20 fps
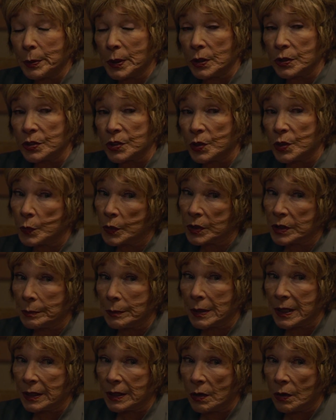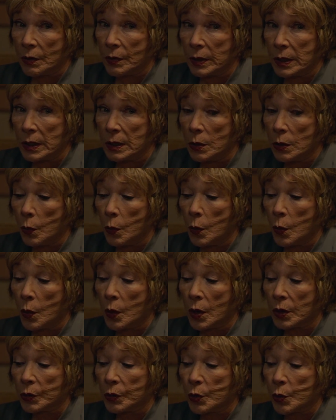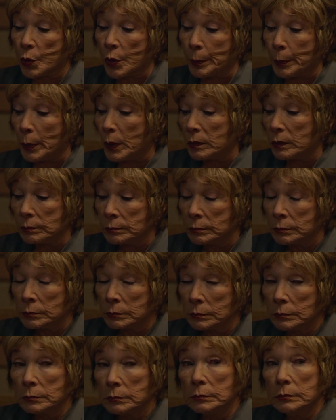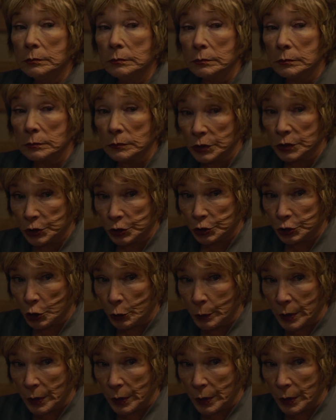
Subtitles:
person was a minority or a cripple, so